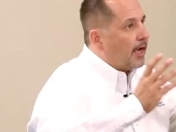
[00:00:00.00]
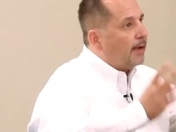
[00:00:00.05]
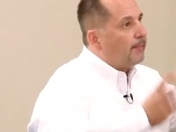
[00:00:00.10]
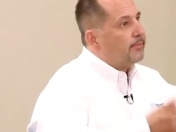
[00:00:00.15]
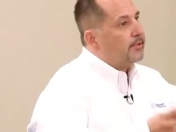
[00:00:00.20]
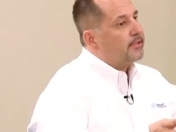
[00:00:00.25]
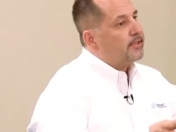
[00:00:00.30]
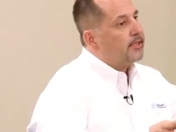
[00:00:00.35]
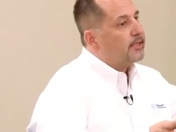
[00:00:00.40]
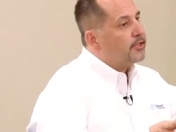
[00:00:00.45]

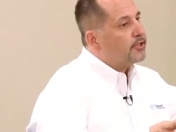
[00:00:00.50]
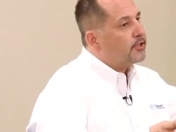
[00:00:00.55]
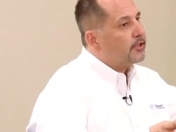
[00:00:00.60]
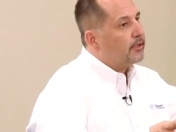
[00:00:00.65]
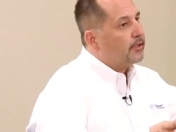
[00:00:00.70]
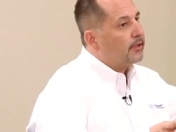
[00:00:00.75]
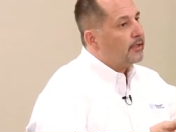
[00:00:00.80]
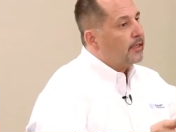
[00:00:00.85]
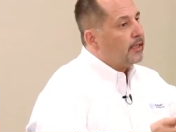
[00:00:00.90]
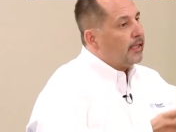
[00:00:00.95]

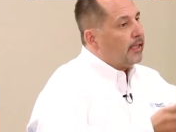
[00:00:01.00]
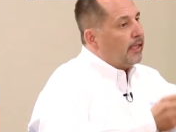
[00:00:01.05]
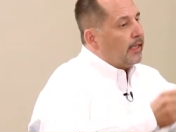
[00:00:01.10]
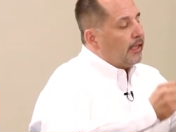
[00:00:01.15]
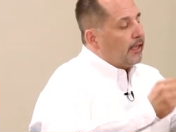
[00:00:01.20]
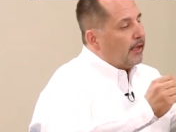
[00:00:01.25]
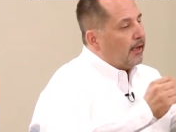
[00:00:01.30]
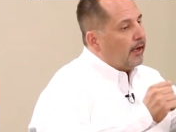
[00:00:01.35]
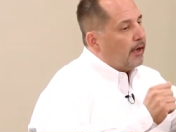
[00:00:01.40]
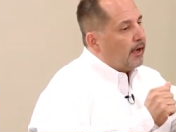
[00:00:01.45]
competition,
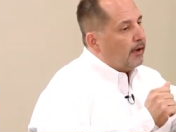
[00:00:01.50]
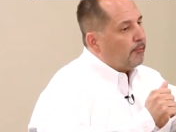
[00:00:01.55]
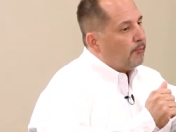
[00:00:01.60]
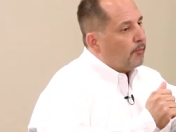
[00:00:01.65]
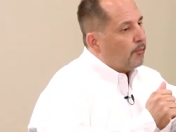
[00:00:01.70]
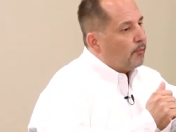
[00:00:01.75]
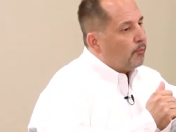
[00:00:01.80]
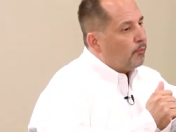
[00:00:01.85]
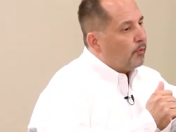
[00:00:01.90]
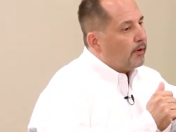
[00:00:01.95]

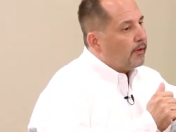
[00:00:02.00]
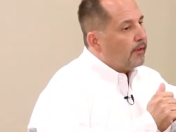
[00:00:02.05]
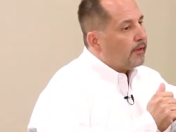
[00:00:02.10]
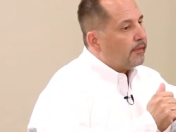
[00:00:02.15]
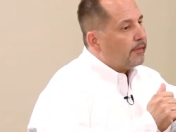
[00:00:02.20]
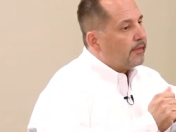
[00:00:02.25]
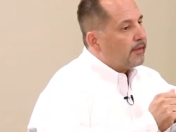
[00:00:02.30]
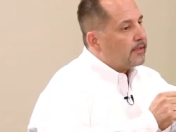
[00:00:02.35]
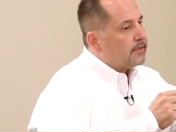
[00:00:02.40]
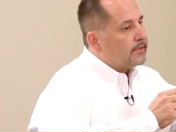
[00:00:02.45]
One of
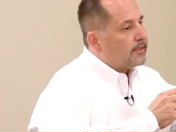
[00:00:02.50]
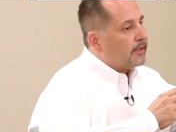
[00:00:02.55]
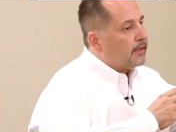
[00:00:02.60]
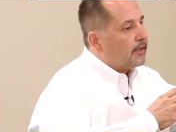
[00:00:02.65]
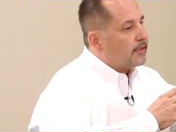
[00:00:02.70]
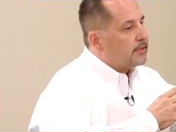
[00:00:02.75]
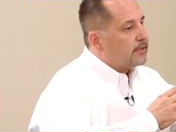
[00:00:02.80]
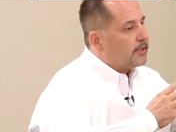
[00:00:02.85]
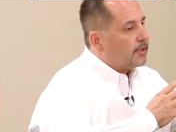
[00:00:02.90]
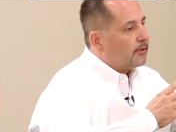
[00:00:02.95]
the things that
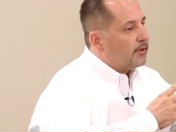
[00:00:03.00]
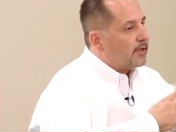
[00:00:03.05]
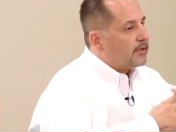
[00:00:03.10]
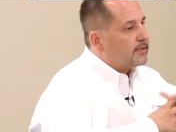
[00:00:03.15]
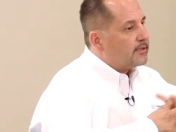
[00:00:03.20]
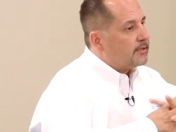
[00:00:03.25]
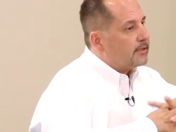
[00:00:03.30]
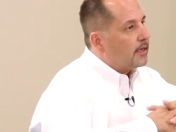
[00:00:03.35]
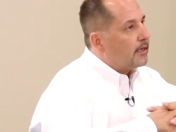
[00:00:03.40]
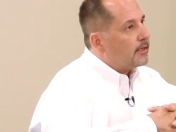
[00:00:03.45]
Asigra
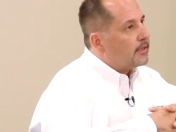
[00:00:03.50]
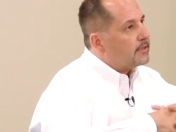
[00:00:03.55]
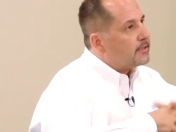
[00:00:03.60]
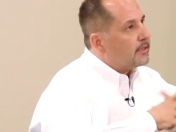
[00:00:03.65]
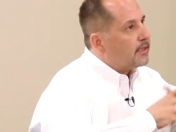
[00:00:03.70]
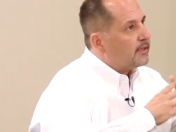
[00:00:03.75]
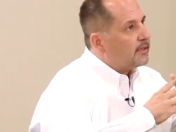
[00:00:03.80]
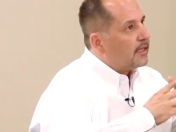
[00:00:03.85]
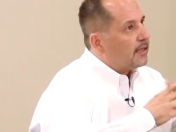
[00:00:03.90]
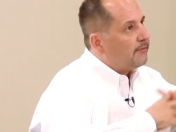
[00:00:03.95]
has done
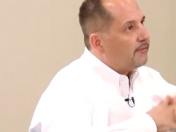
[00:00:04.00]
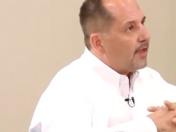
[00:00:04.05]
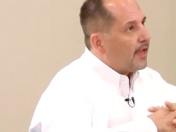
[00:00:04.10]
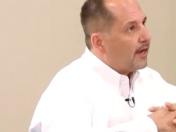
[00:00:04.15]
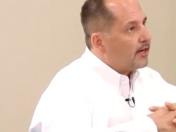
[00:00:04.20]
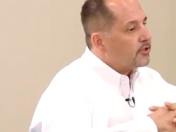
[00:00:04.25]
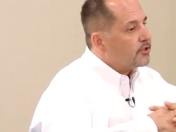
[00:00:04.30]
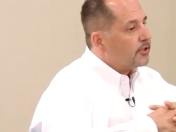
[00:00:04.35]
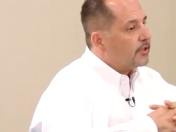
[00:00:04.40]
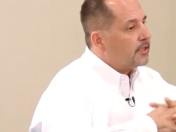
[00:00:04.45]
is that they've
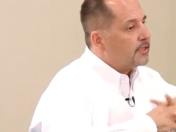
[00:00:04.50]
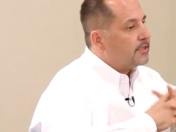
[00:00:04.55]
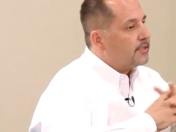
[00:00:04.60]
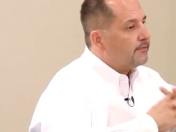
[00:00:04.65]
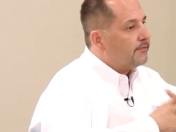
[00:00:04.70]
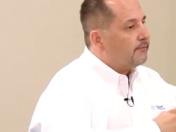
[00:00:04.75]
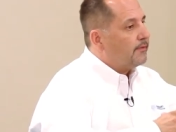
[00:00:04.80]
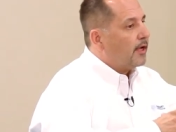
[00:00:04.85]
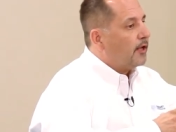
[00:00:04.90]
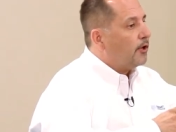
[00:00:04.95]
actually
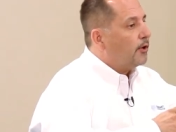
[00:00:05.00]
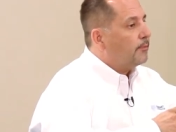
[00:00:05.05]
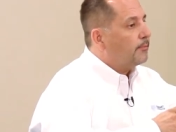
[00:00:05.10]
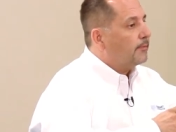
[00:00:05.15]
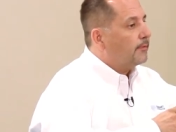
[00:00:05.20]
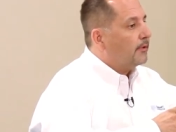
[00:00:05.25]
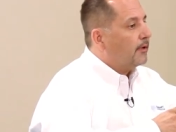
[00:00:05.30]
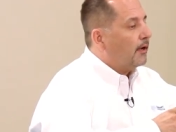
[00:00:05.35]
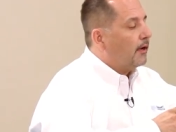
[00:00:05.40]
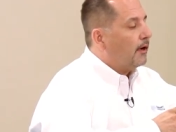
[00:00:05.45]

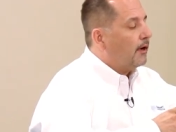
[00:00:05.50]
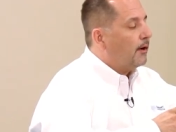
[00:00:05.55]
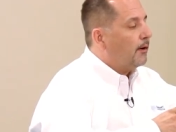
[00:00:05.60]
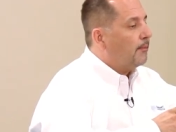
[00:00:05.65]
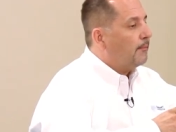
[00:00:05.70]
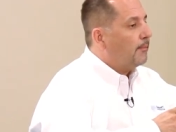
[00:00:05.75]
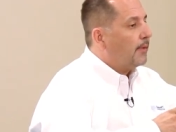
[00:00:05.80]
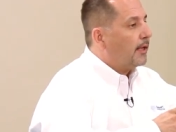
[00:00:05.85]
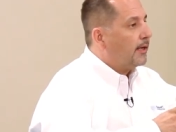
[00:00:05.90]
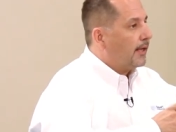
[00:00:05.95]
developed
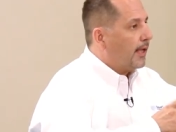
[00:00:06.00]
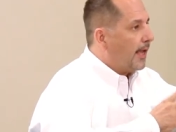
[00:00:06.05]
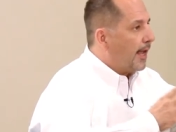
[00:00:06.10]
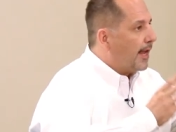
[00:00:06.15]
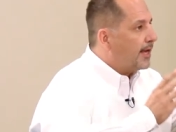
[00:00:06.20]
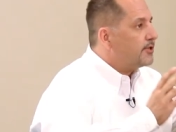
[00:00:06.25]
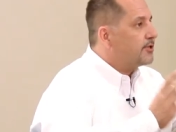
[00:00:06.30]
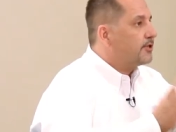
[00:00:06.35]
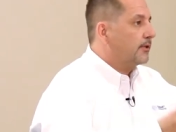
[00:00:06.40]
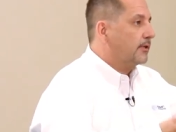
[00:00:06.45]
an
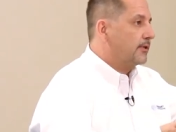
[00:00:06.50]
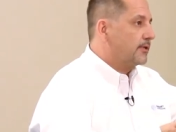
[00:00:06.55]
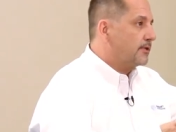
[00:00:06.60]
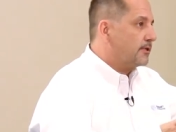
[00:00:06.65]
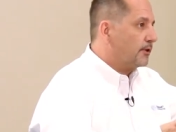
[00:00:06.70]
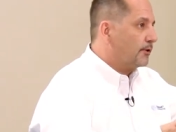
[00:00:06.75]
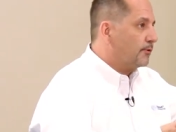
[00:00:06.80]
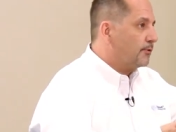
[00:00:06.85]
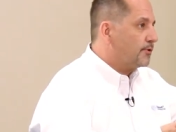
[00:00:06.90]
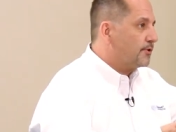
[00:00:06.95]
agentless
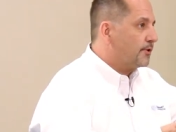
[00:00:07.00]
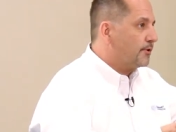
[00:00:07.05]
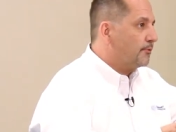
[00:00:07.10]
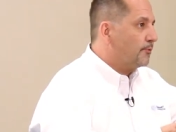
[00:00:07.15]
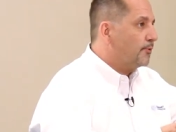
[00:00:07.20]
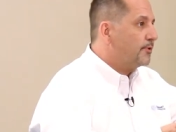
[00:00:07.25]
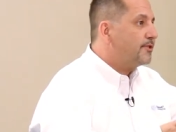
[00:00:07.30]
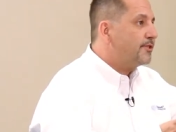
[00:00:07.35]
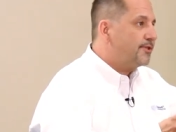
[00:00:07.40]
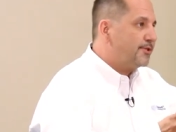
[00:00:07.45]
solution,
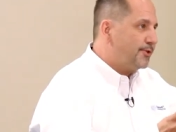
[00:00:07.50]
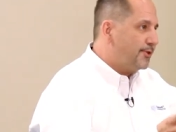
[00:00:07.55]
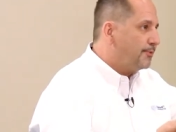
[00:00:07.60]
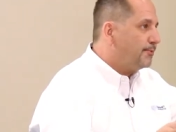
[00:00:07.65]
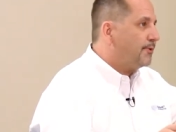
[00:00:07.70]
which is